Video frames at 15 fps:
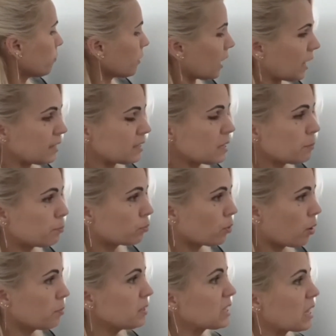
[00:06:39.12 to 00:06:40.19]
I
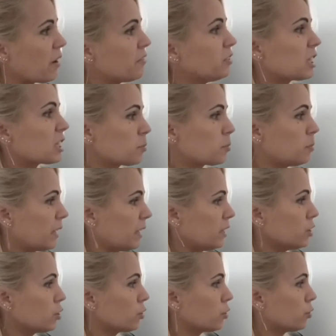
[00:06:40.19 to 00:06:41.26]
promised, I will explain
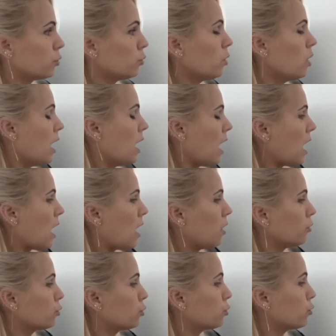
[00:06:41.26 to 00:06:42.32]
to you
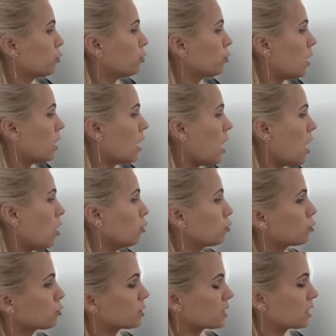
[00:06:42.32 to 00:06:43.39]
how
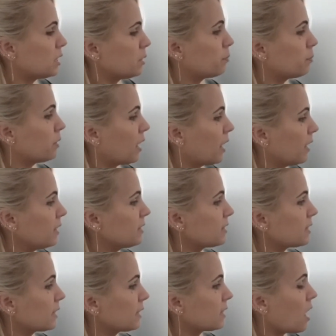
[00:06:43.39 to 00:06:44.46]
to skip lines
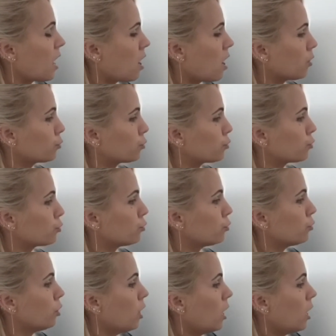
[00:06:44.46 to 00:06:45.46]
and how to